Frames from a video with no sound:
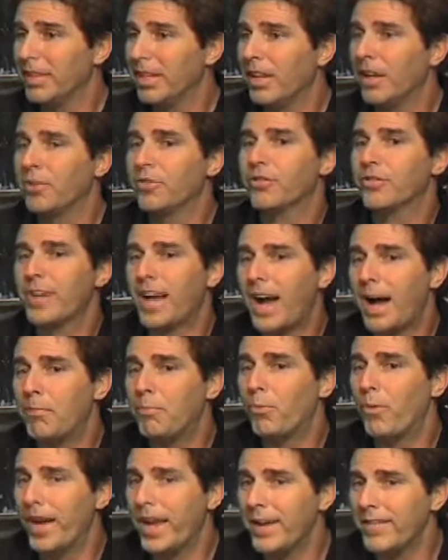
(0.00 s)
Stop
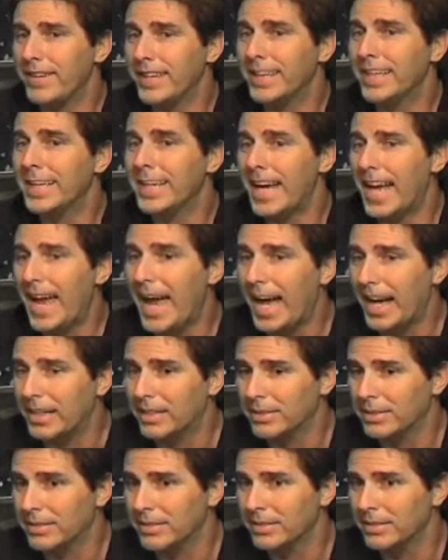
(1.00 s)
waving the
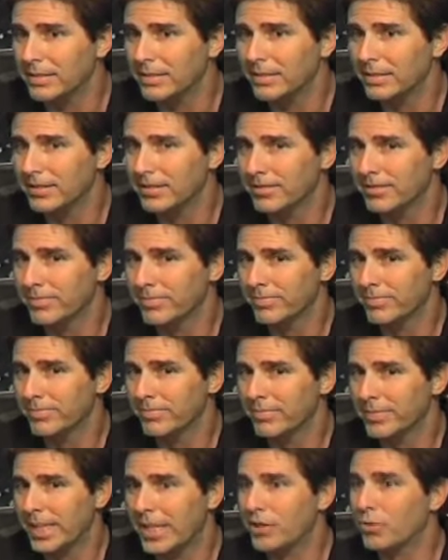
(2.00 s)
axe.
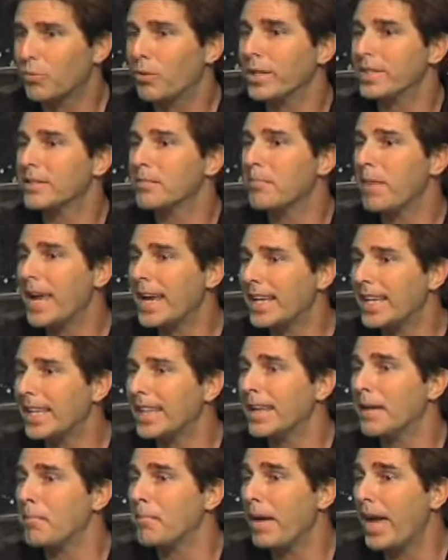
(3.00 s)
It's what's making
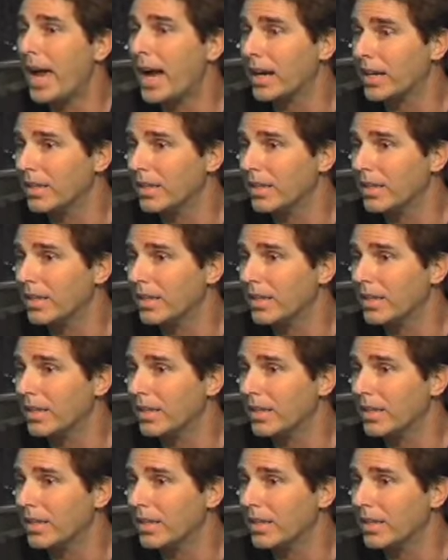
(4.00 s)
them peck.